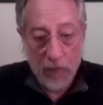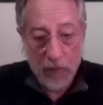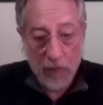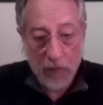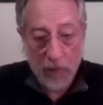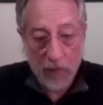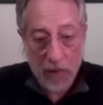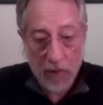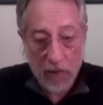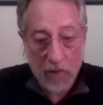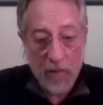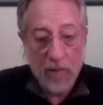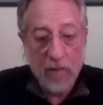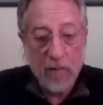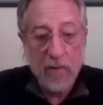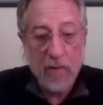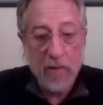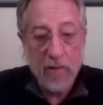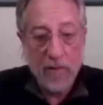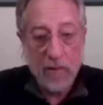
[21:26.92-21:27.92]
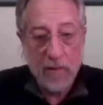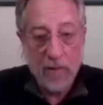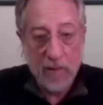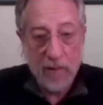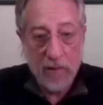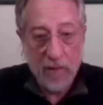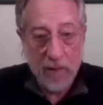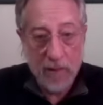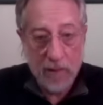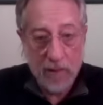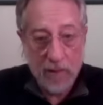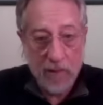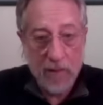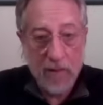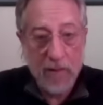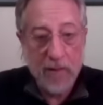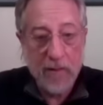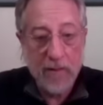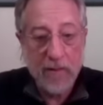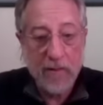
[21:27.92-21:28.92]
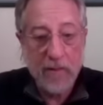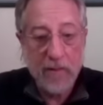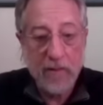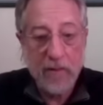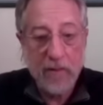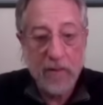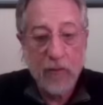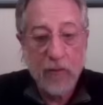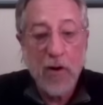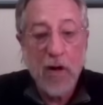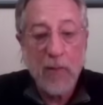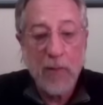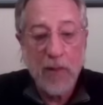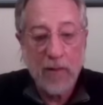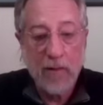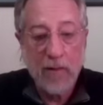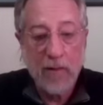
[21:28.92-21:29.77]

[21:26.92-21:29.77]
Fear and desire, trauma.